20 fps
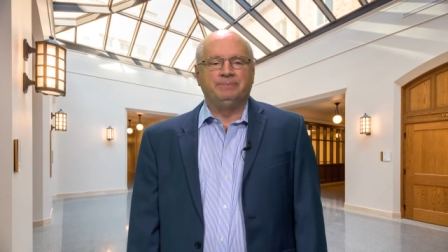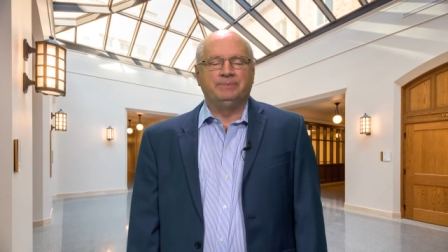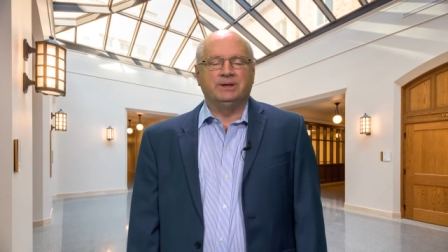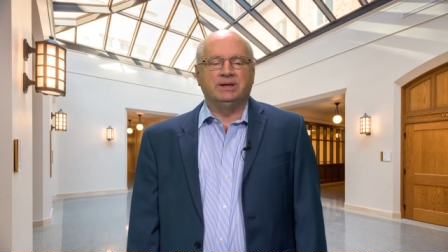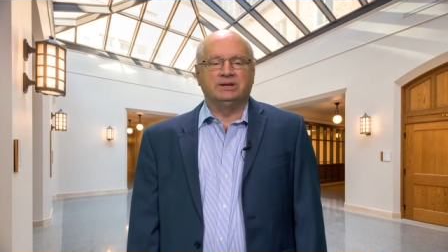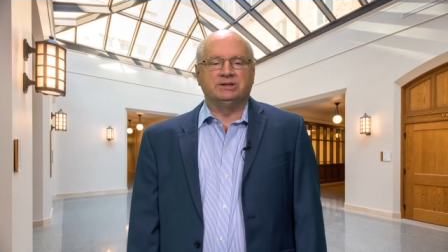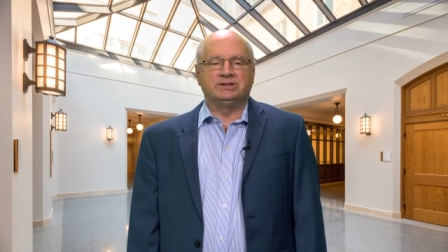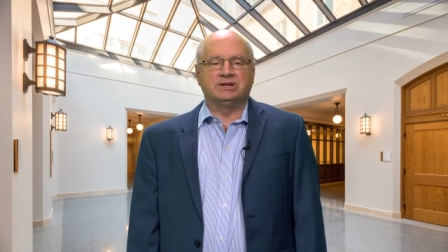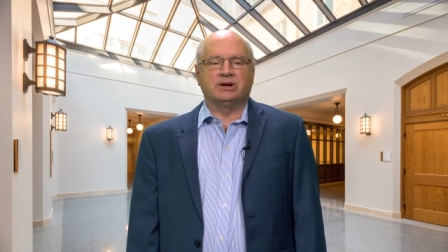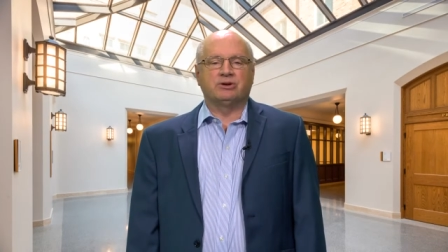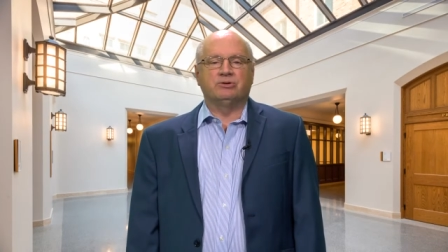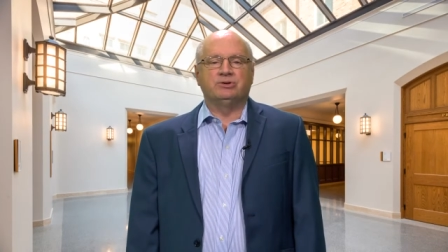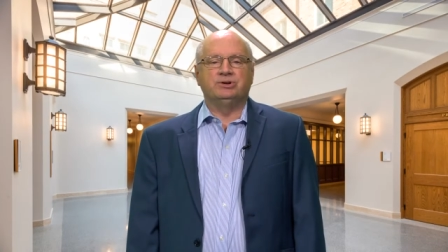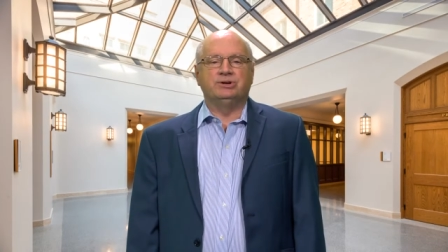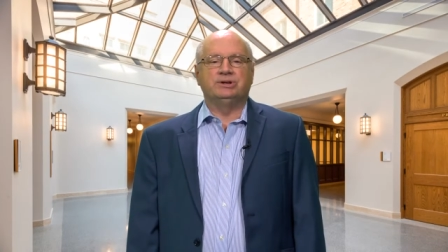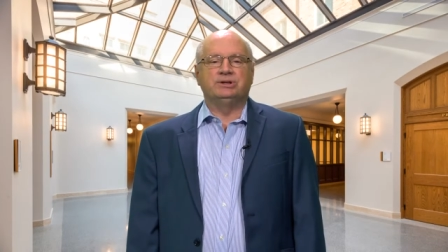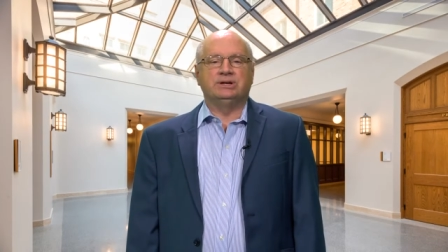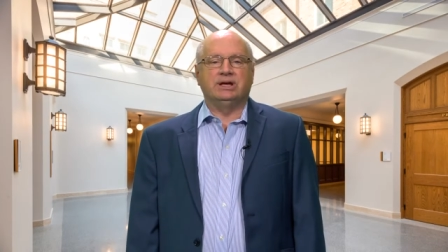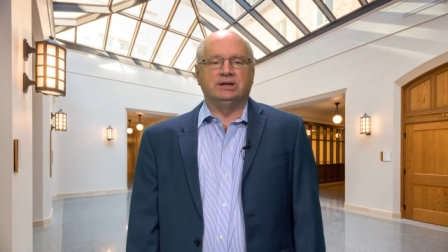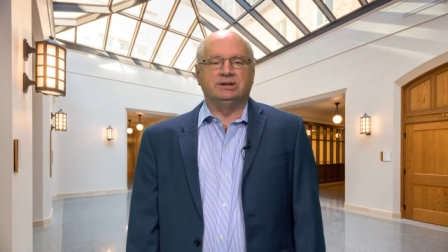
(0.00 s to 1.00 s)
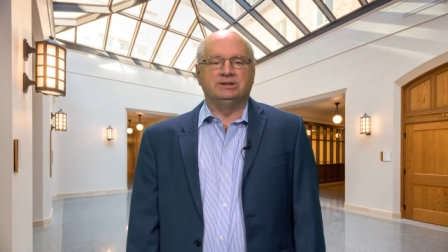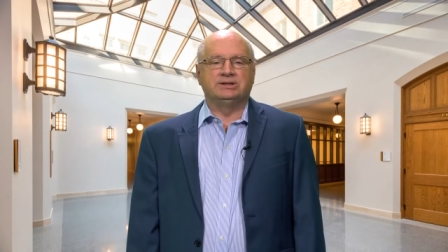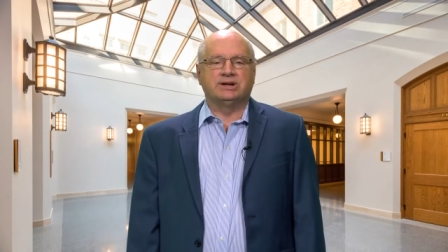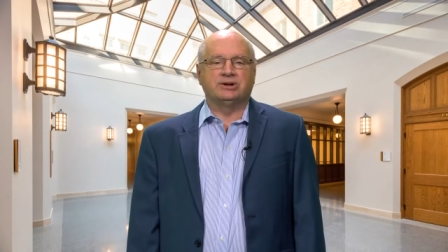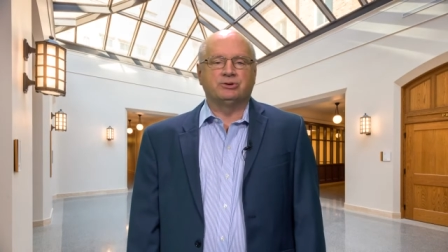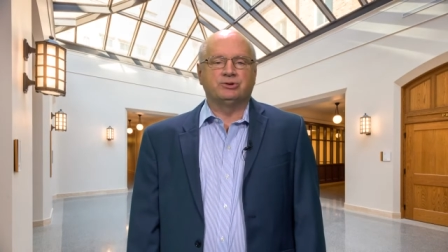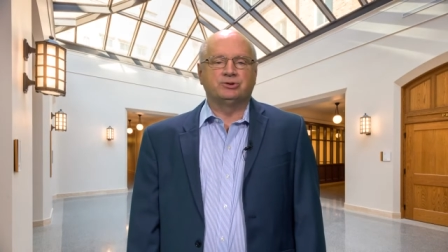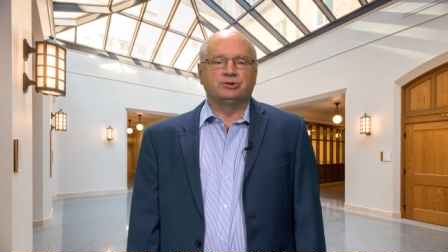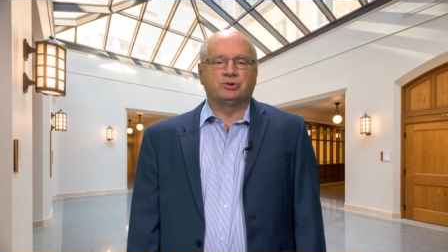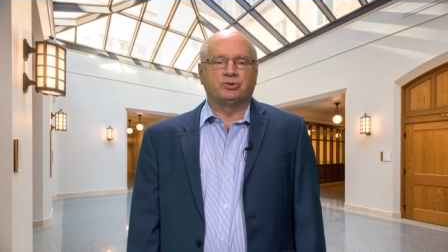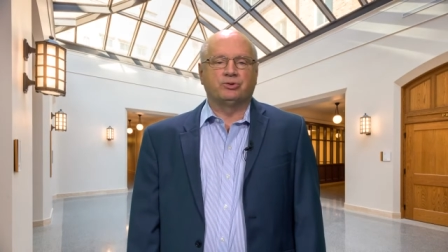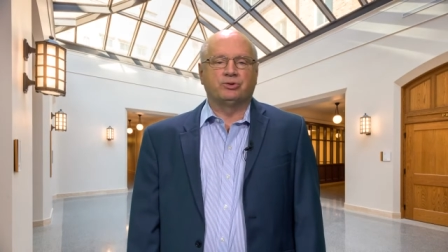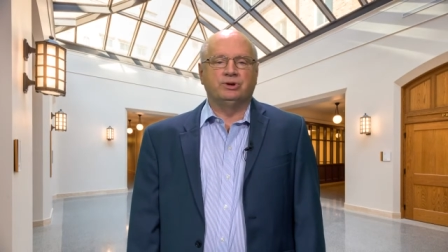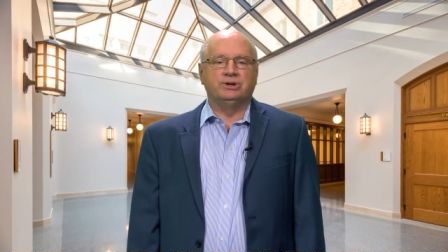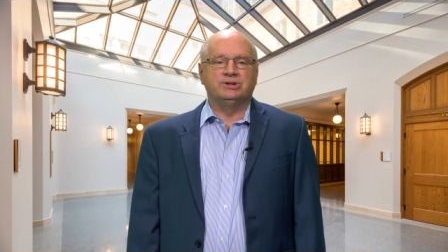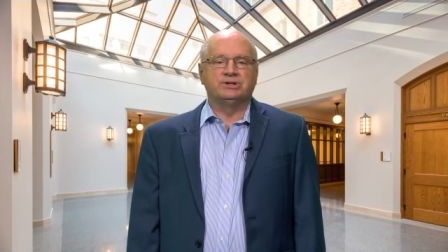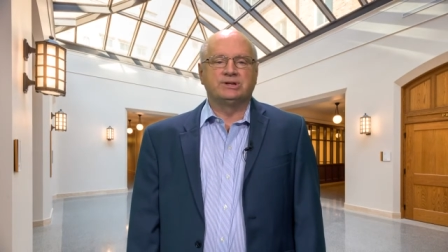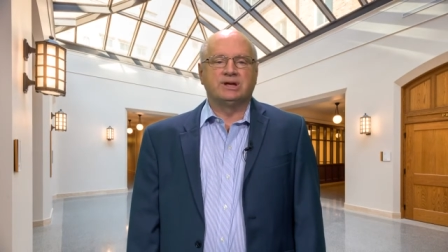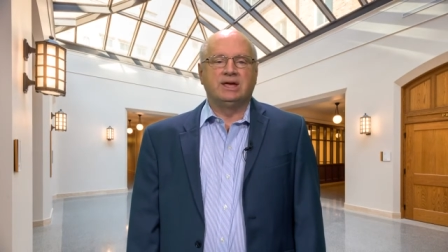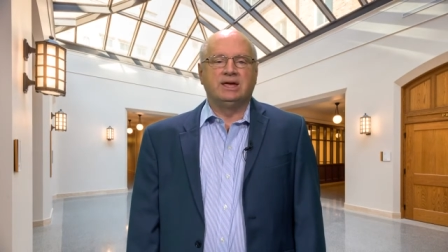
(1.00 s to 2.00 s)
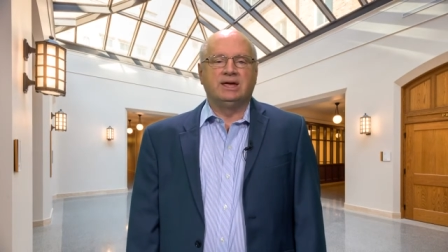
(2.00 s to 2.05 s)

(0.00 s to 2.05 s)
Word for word: in, ter in territories